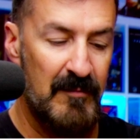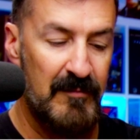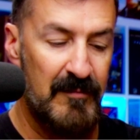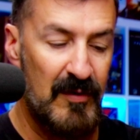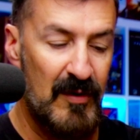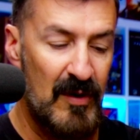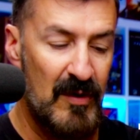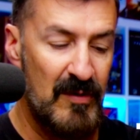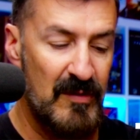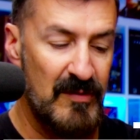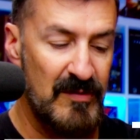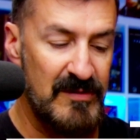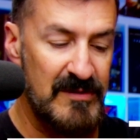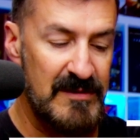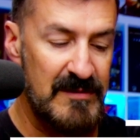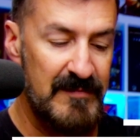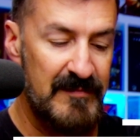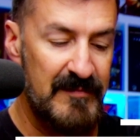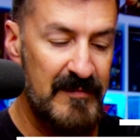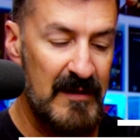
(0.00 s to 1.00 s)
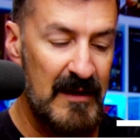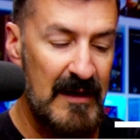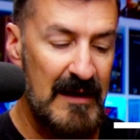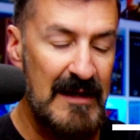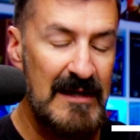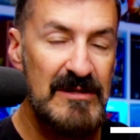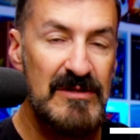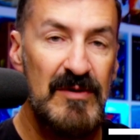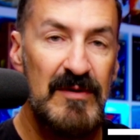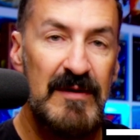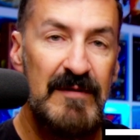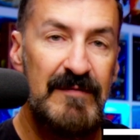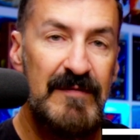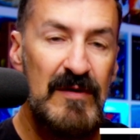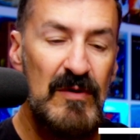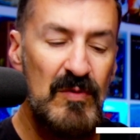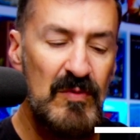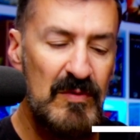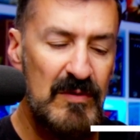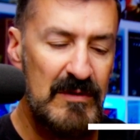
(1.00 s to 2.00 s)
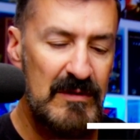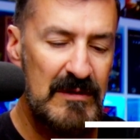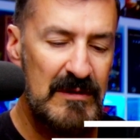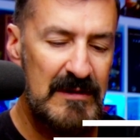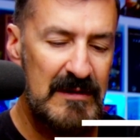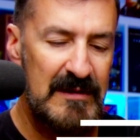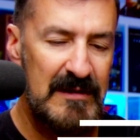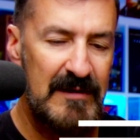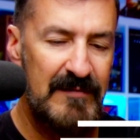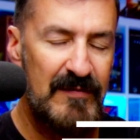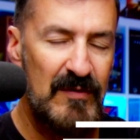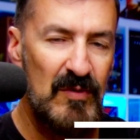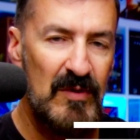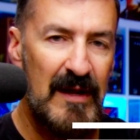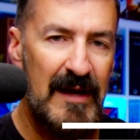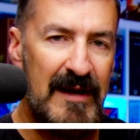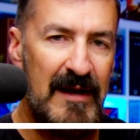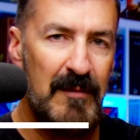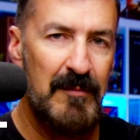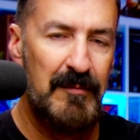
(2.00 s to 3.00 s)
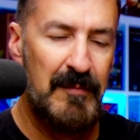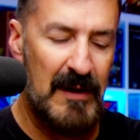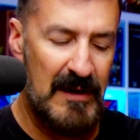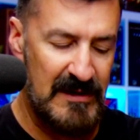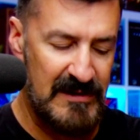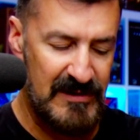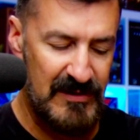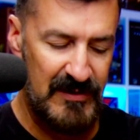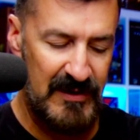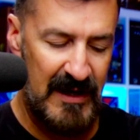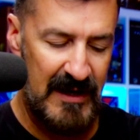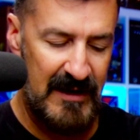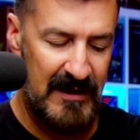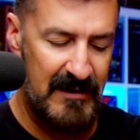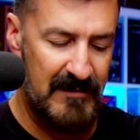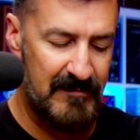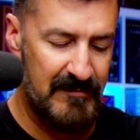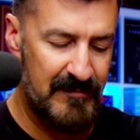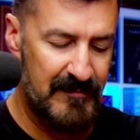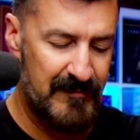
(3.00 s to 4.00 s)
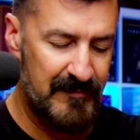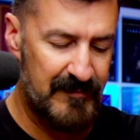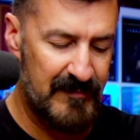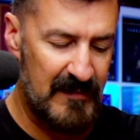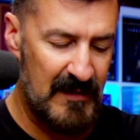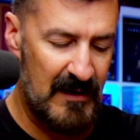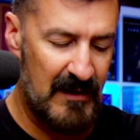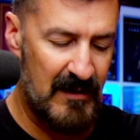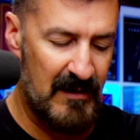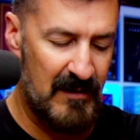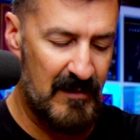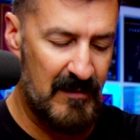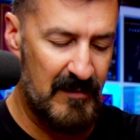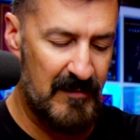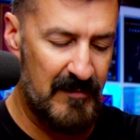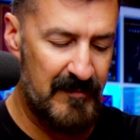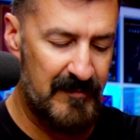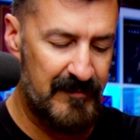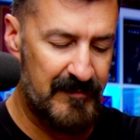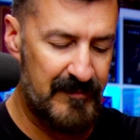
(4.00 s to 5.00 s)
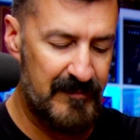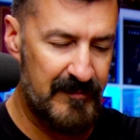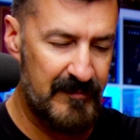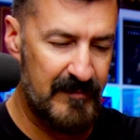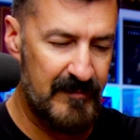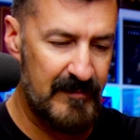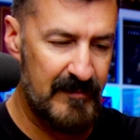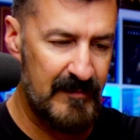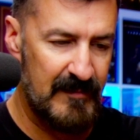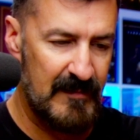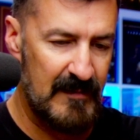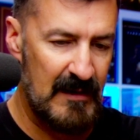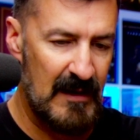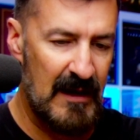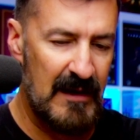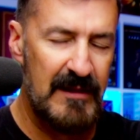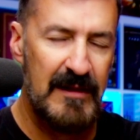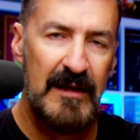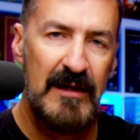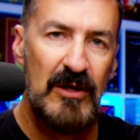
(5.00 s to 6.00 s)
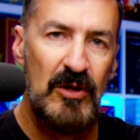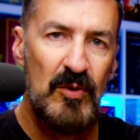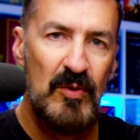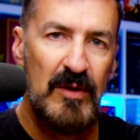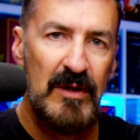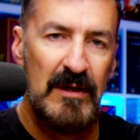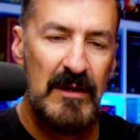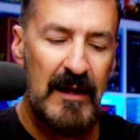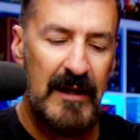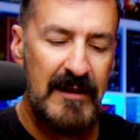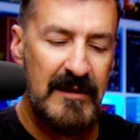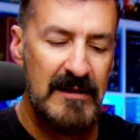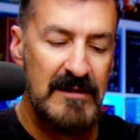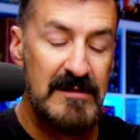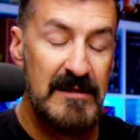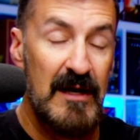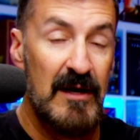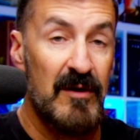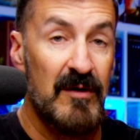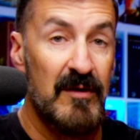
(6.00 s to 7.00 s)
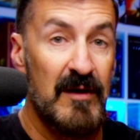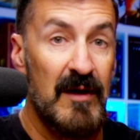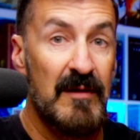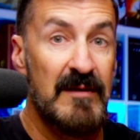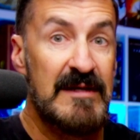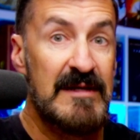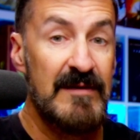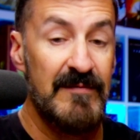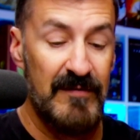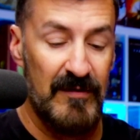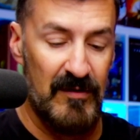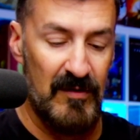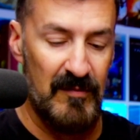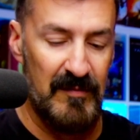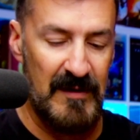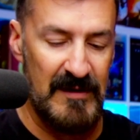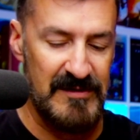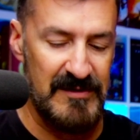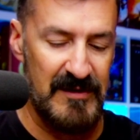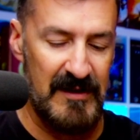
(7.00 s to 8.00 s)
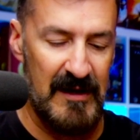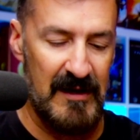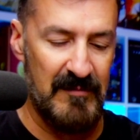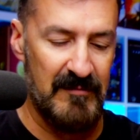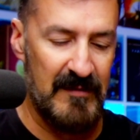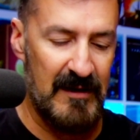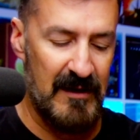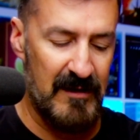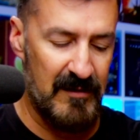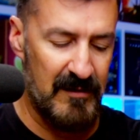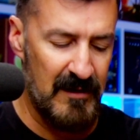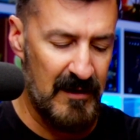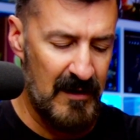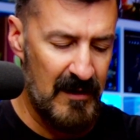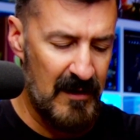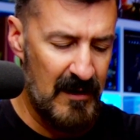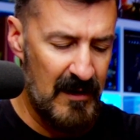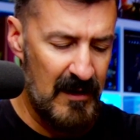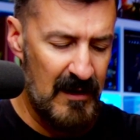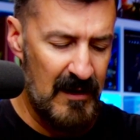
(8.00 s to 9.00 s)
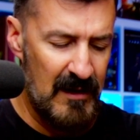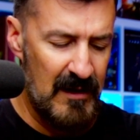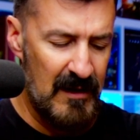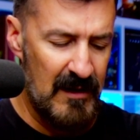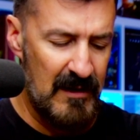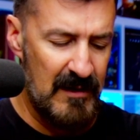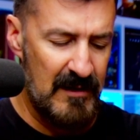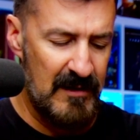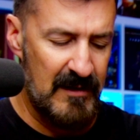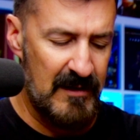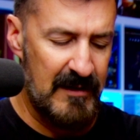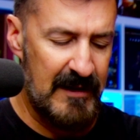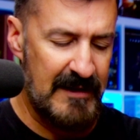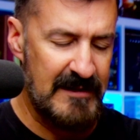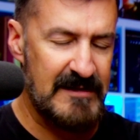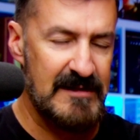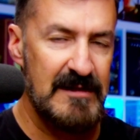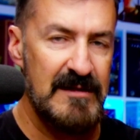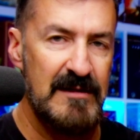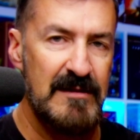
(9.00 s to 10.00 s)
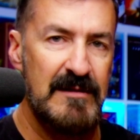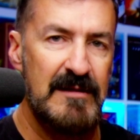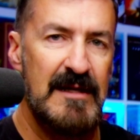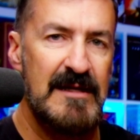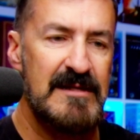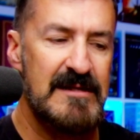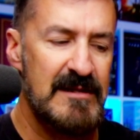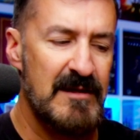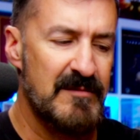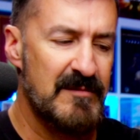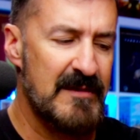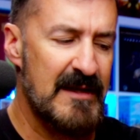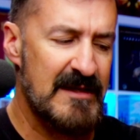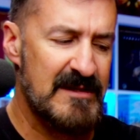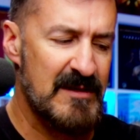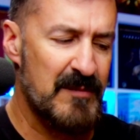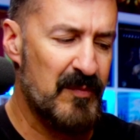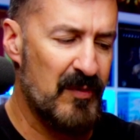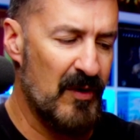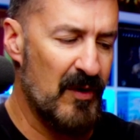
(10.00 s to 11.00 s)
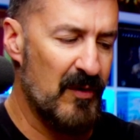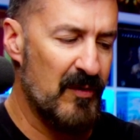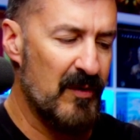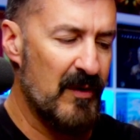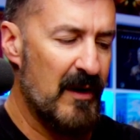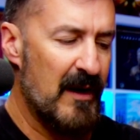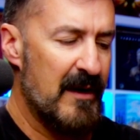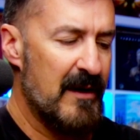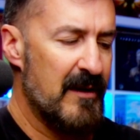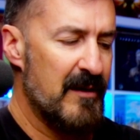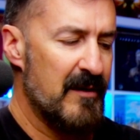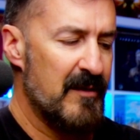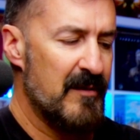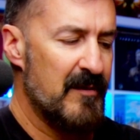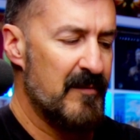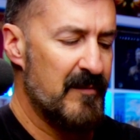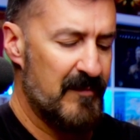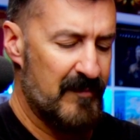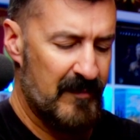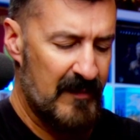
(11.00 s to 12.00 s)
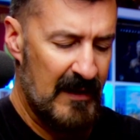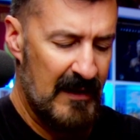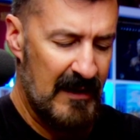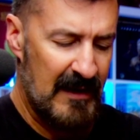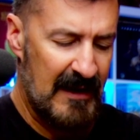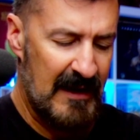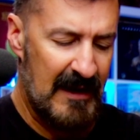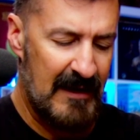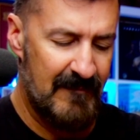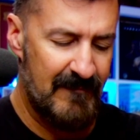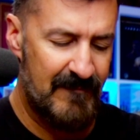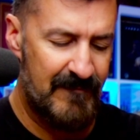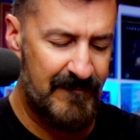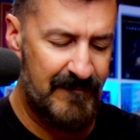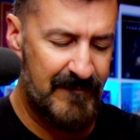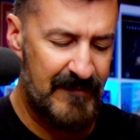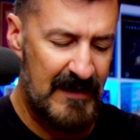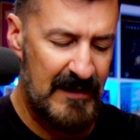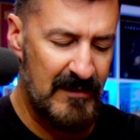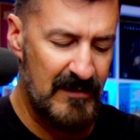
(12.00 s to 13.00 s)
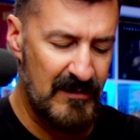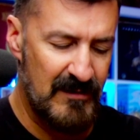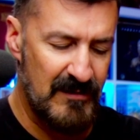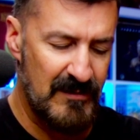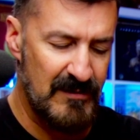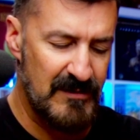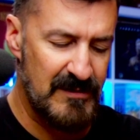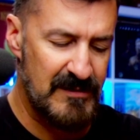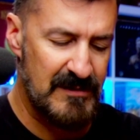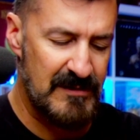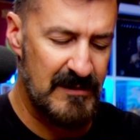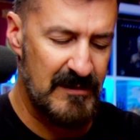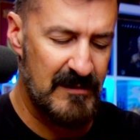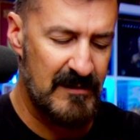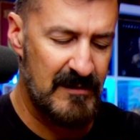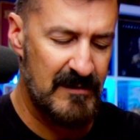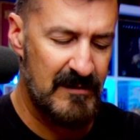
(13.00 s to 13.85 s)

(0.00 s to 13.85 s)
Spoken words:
Pros. So if you like a puzzle game, I think you could like this. Now, a difficult puzzle game. Now, that's a pro. It feels